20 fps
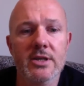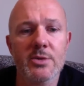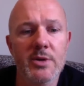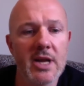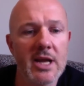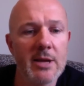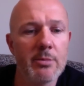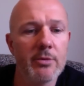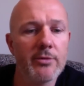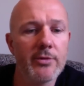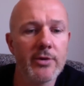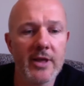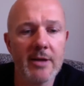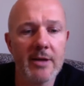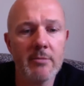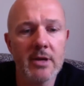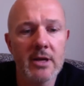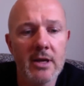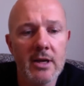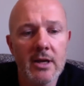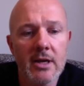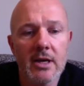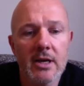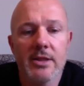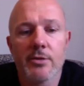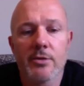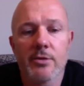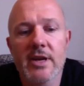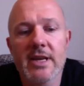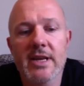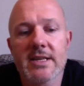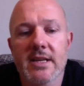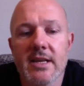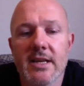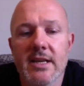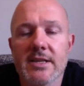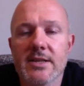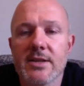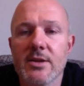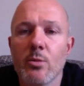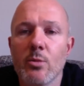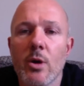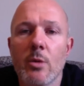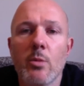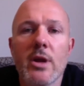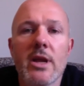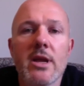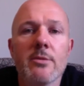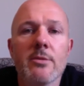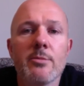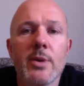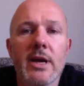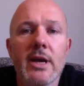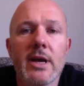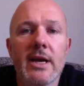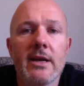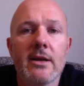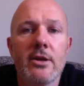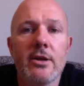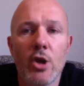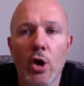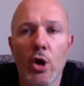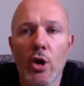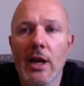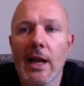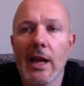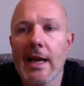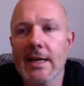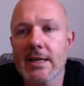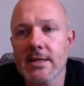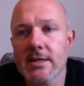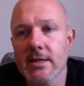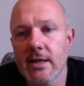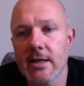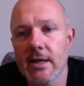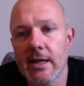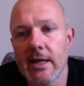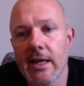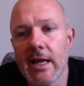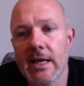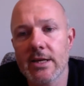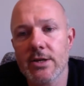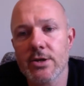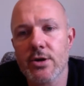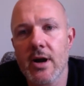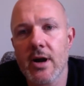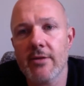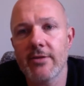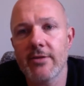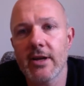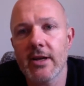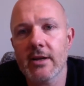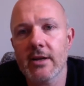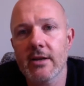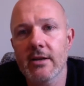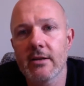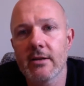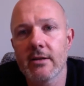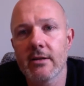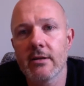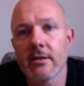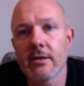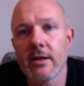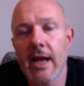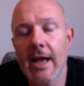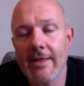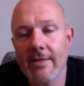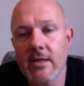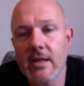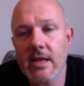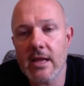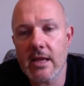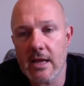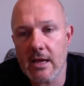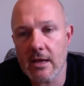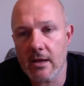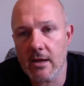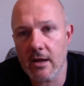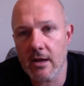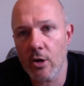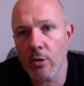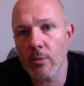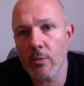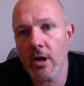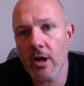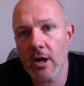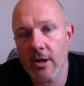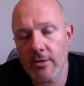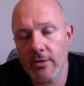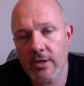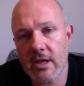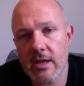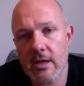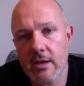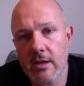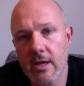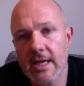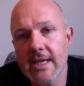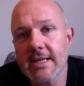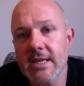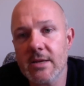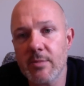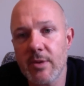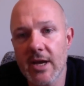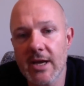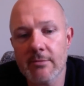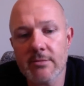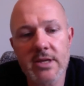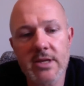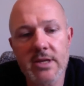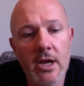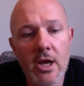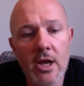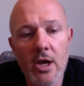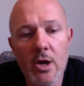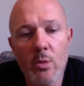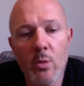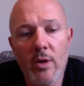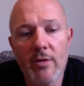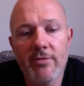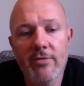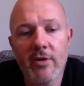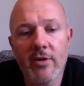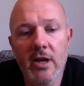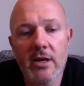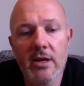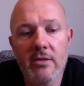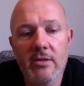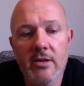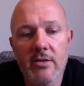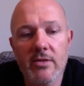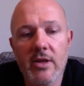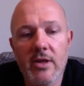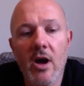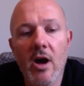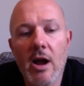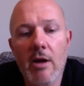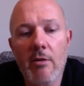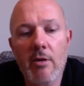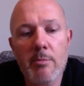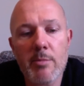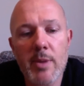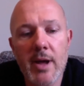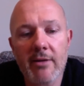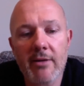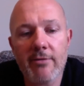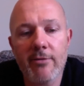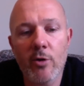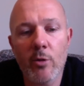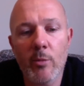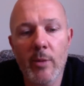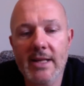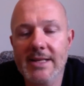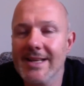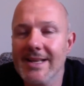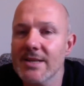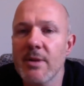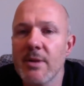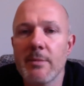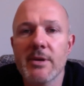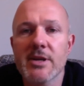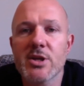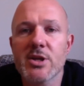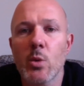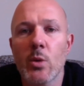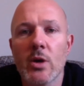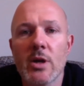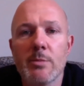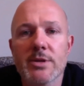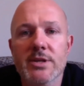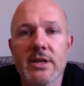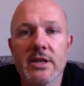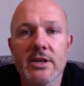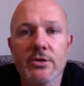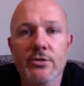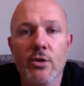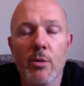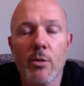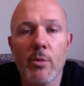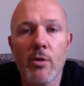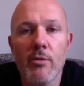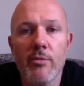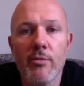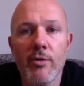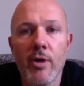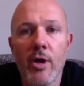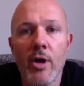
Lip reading: to enable for them. And the reason is that when we compare non-lat and lat traffic and the eCPMs, we're finding that the higher impact formats has maybe a 20% drop off,